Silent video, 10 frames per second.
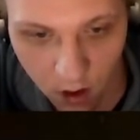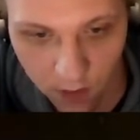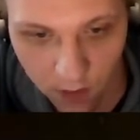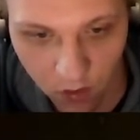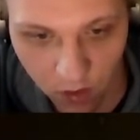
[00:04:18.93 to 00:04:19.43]

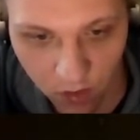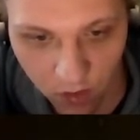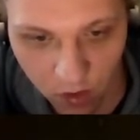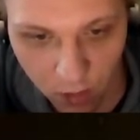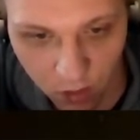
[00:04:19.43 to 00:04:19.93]
There's nothing
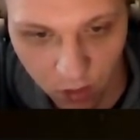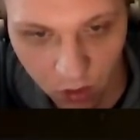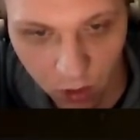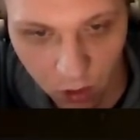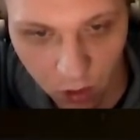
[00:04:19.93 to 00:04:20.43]
special
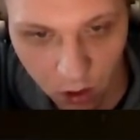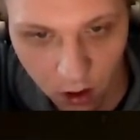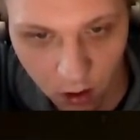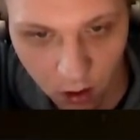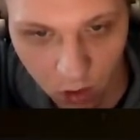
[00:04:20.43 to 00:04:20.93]
going on in
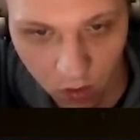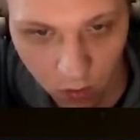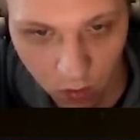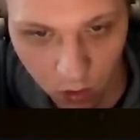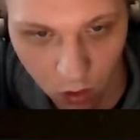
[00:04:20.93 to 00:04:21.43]
here, just going
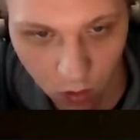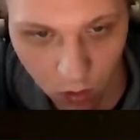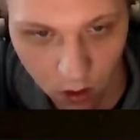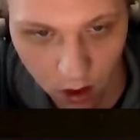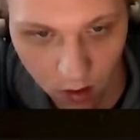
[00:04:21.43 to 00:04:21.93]
to show you
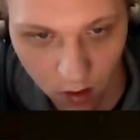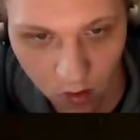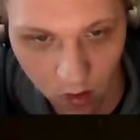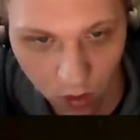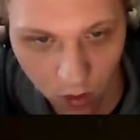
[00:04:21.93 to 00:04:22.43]
that it is
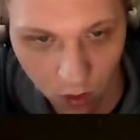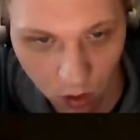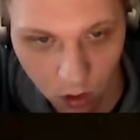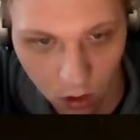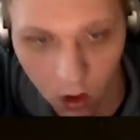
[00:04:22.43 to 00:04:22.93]
going on.